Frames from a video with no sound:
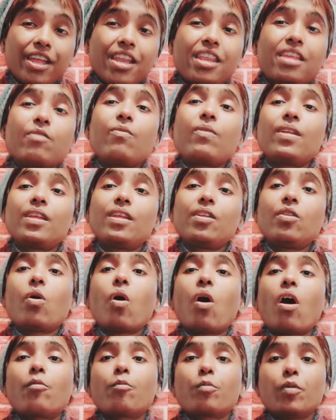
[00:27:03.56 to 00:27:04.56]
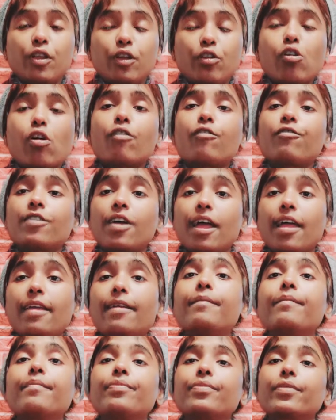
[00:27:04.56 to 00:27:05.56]
very long period of time,
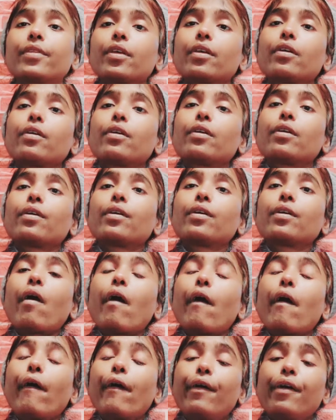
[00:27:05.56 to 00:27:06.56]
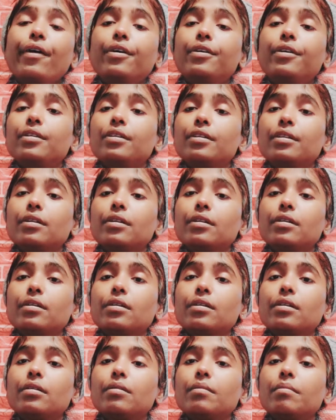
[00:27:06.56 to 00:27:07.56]

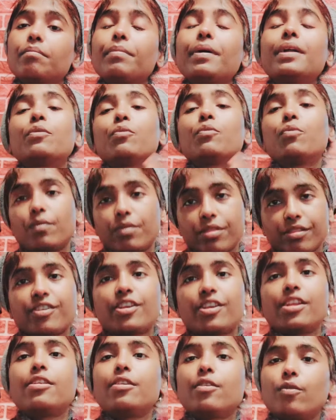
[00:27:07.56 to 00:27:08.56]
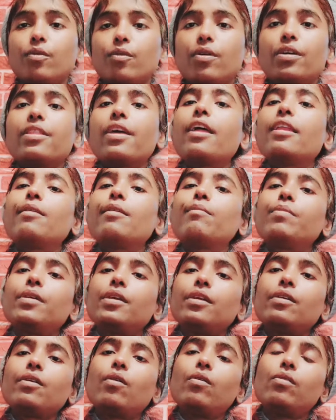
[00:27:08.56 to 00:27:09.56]
but still yoga
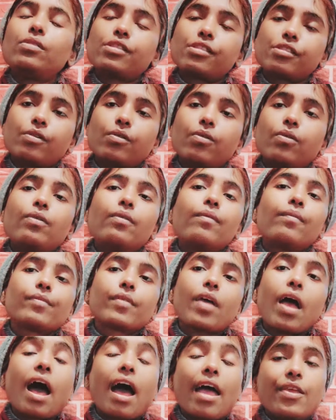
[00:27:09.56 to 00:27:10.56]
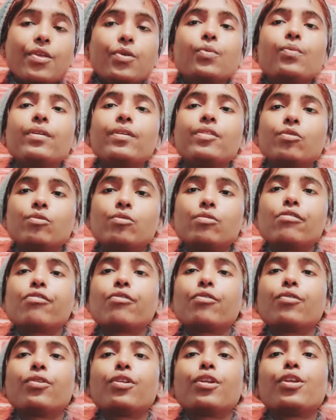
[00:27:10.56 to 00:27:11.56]
therapy also, Ayurveda
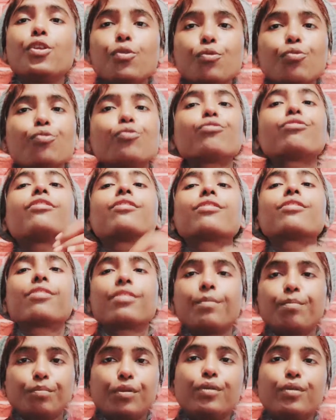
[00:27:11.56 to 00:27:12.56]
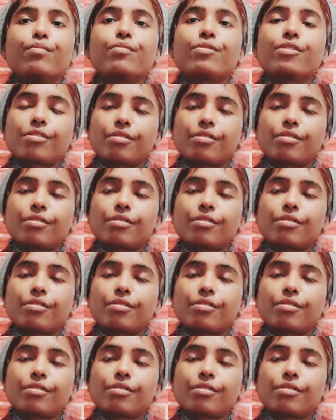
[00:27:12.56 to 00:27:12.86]
also reduce the symptoms.